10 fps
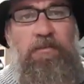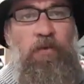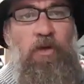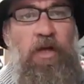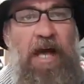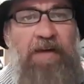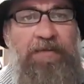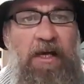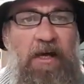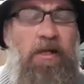We'll look
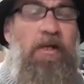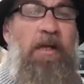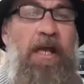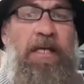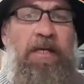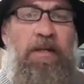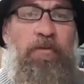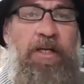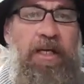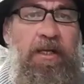after you. Any of the
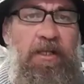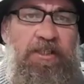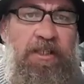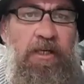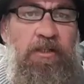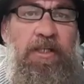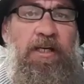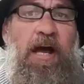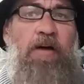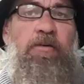ridiculous deals that are
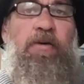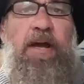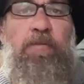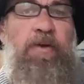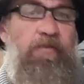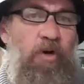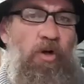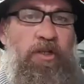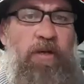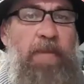going around, we of
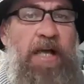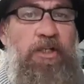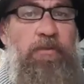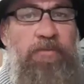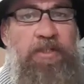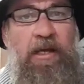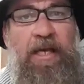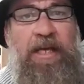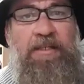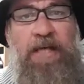course can match them. So
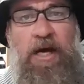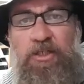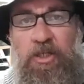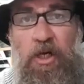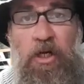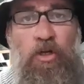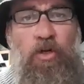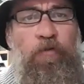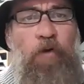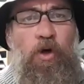get in touch.
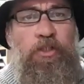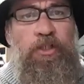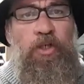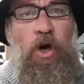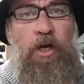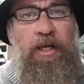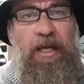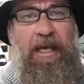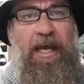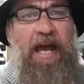Look forward to talking to you.
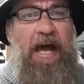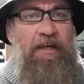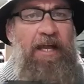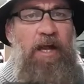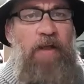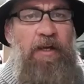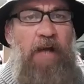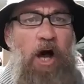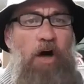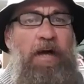Get out, get on the
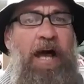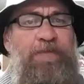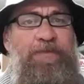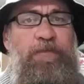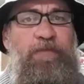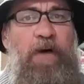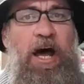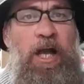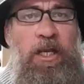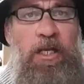gold, have some
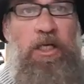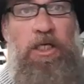fun.